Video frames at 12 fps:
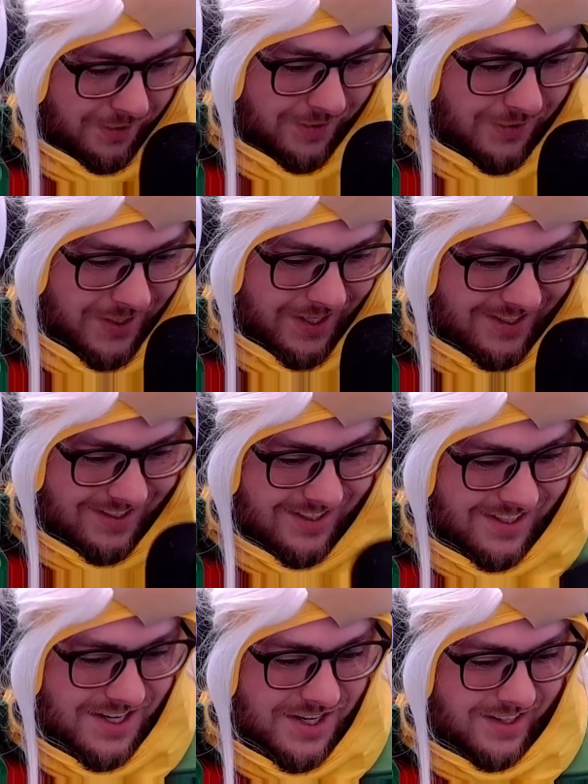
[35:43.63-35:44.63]
Okay?
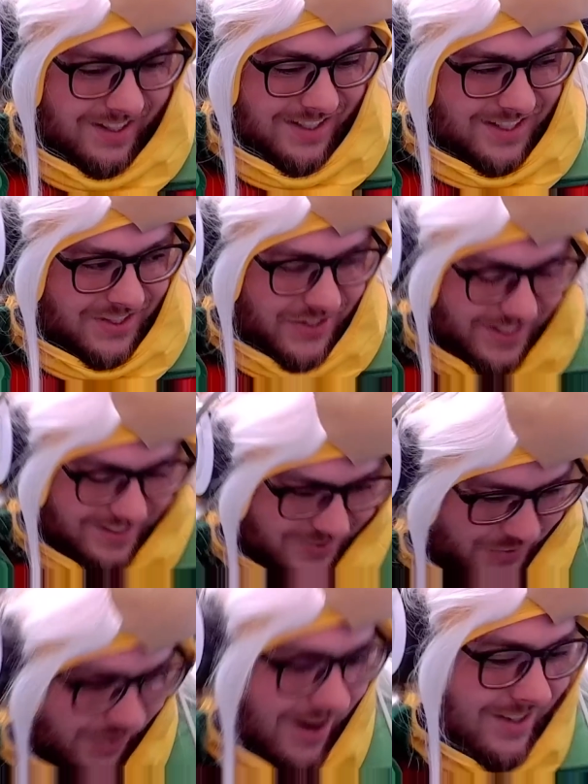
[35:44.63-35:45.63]
Like, Jesus
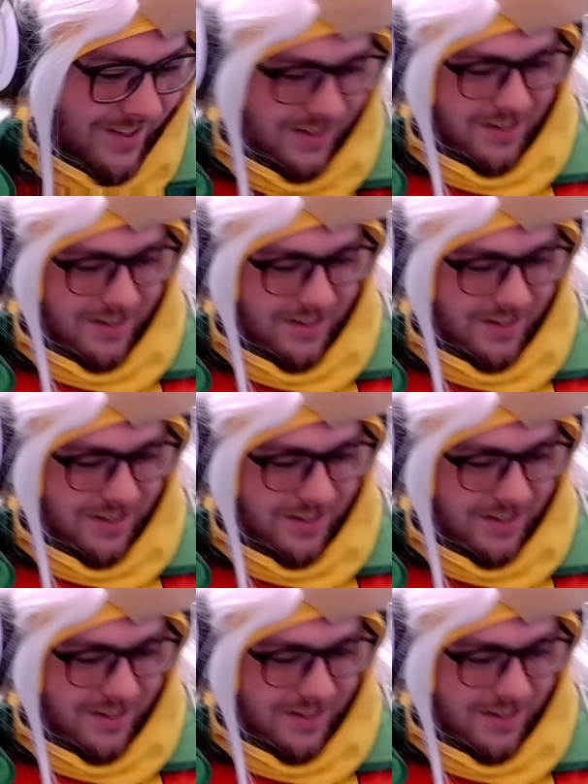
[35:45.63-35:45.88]
Christ.